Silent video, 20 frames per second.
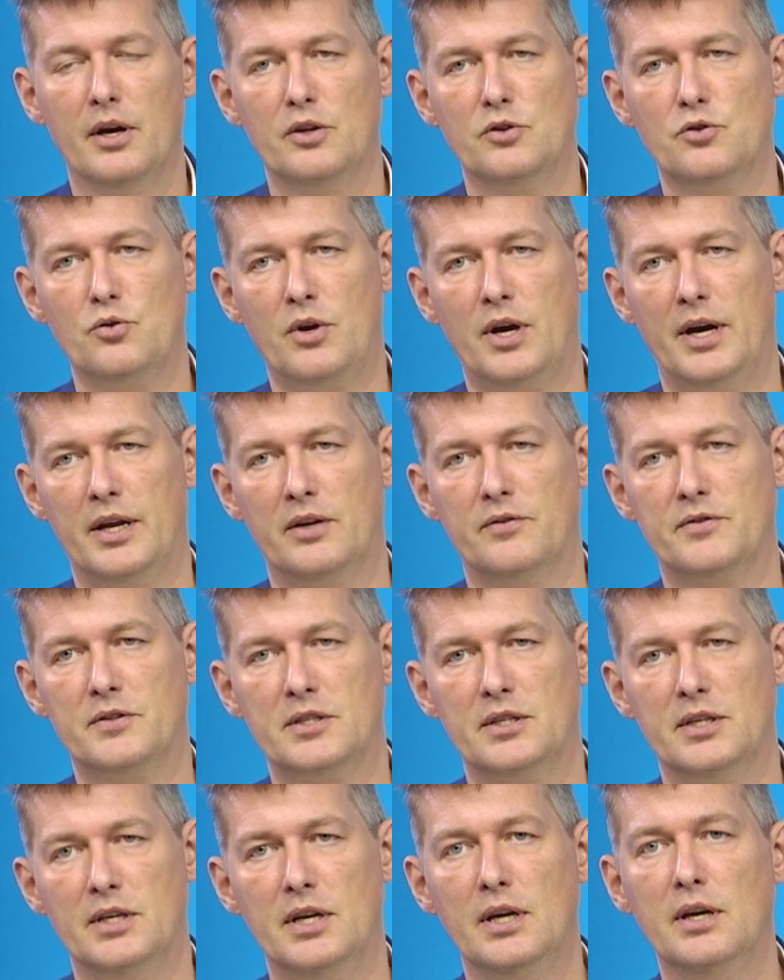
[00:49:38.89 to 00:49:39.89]
to kind of
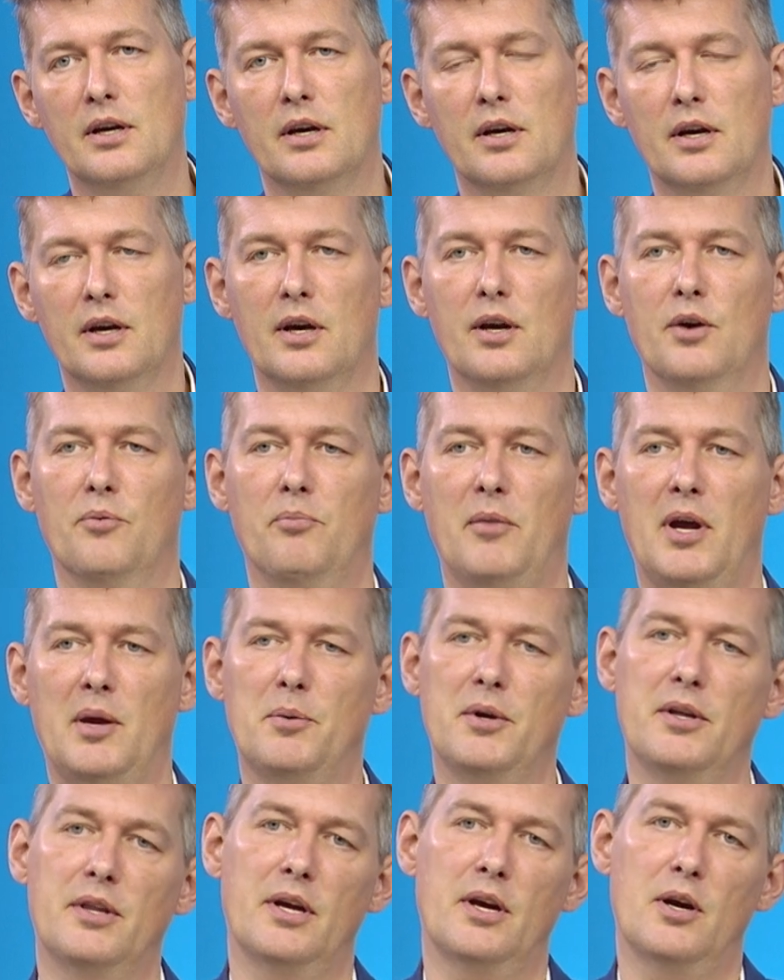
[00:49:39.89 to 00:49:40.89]
see
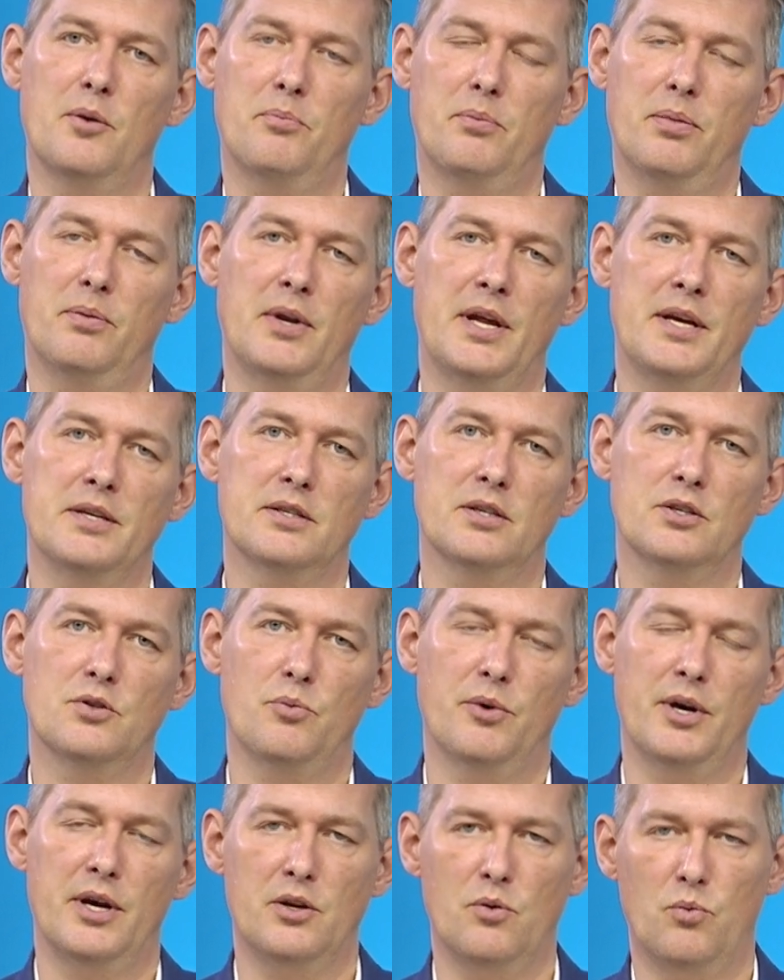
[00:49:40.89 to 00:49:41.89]
maybe there are places
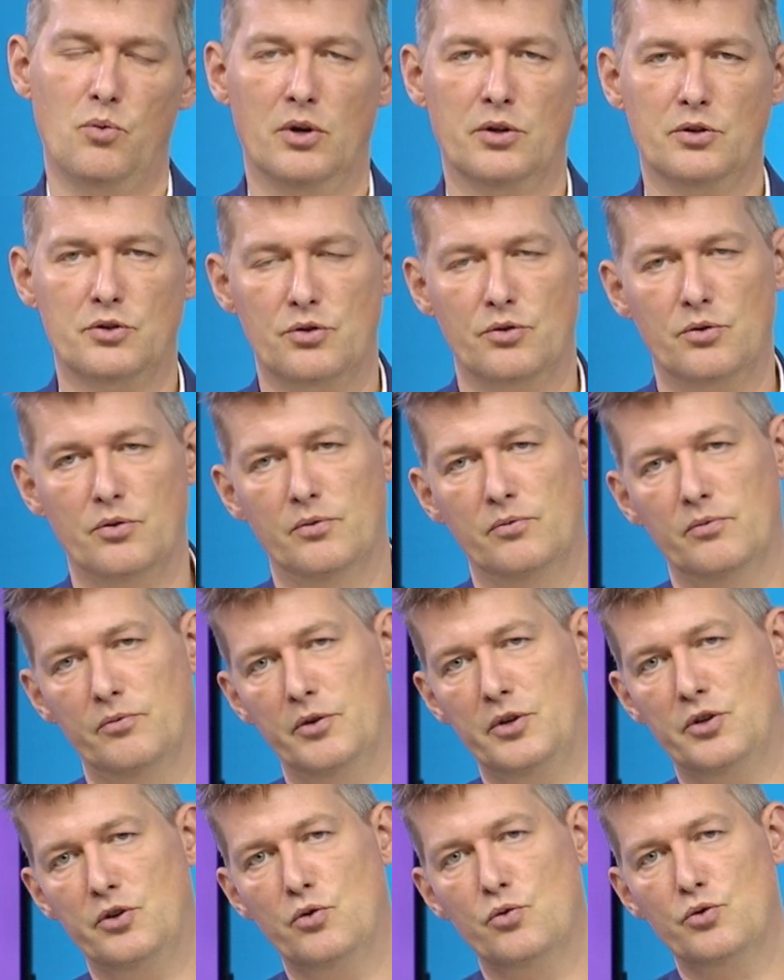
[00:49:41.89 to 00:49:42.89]
where you want to
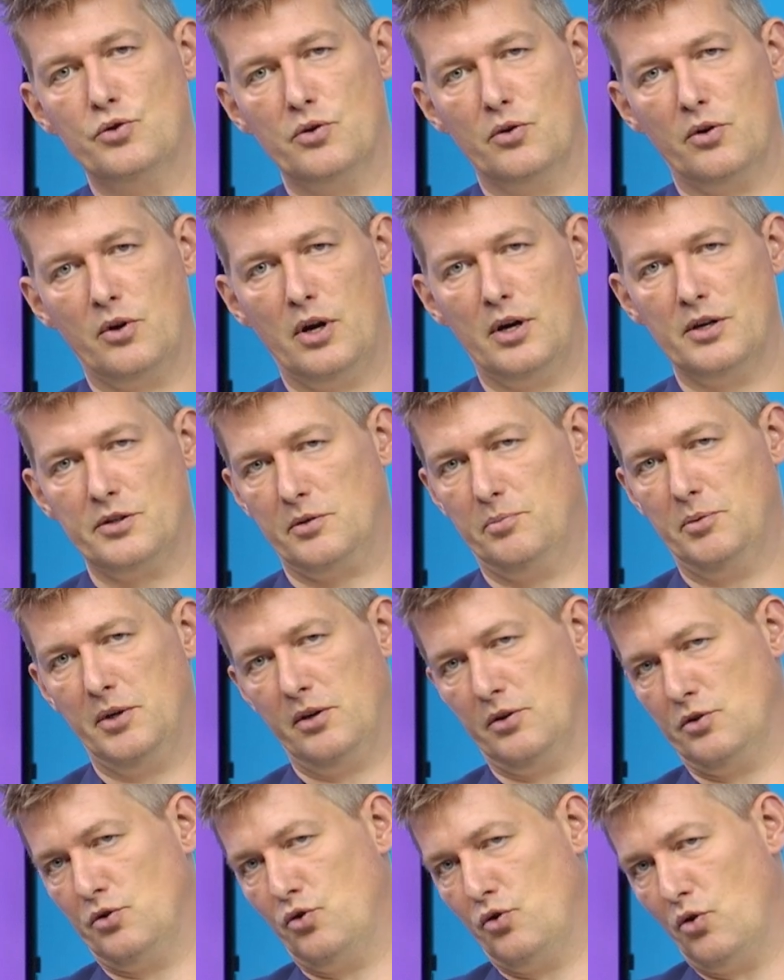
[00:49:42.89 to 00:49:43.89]
reduce your cost
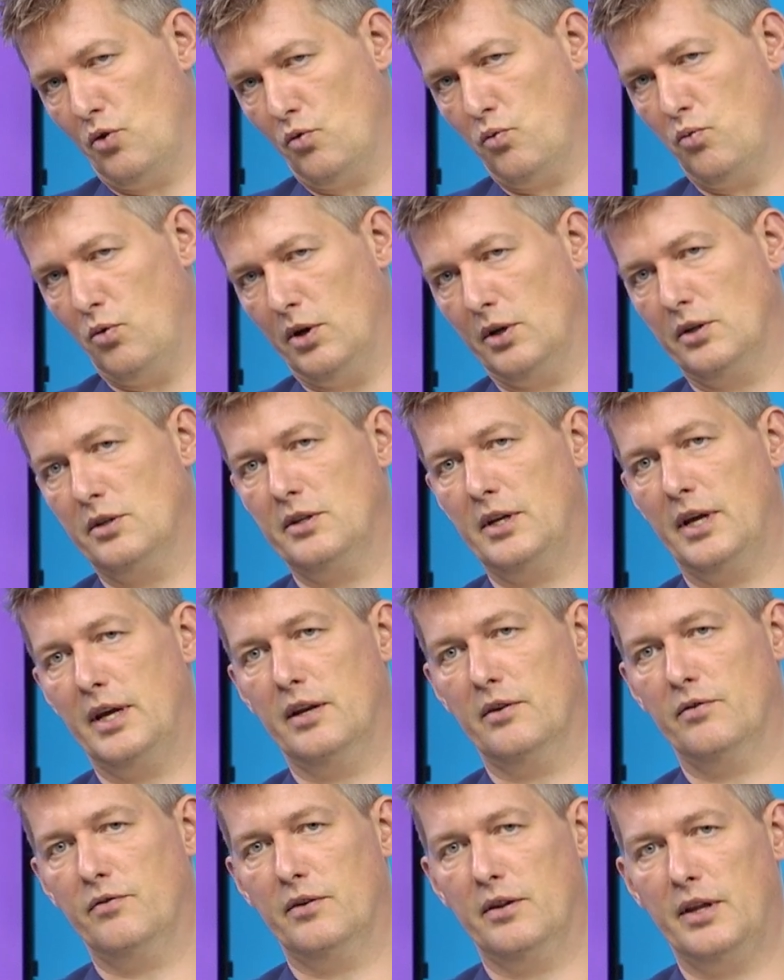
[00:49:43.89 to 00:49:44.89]
because you don't want
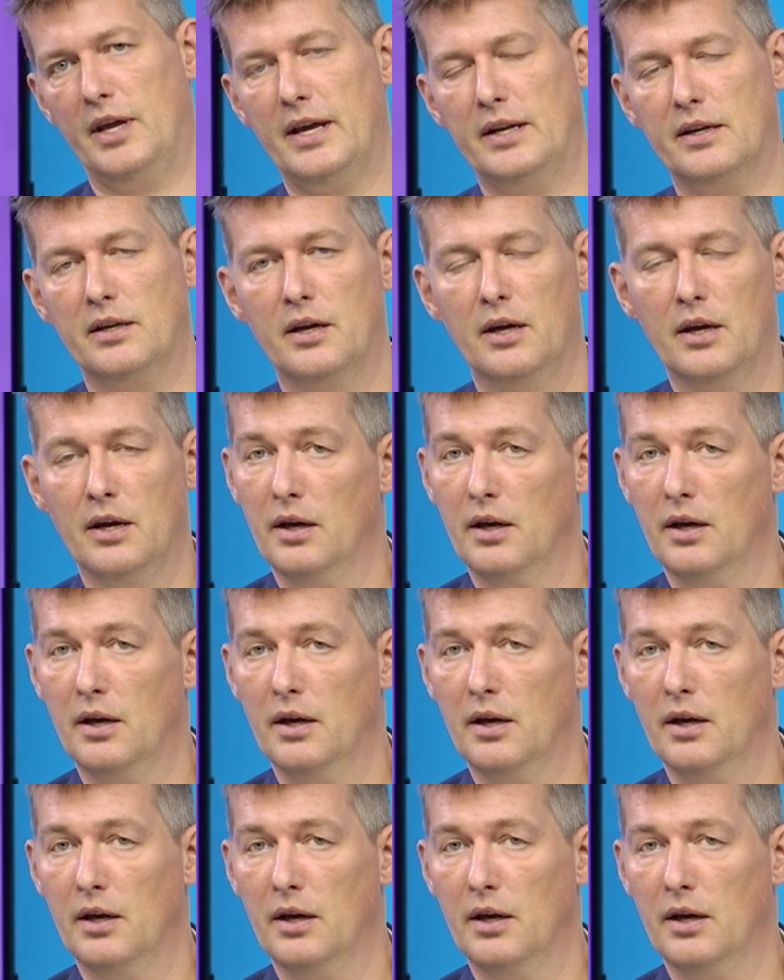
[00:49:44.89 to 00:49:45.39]
data for that.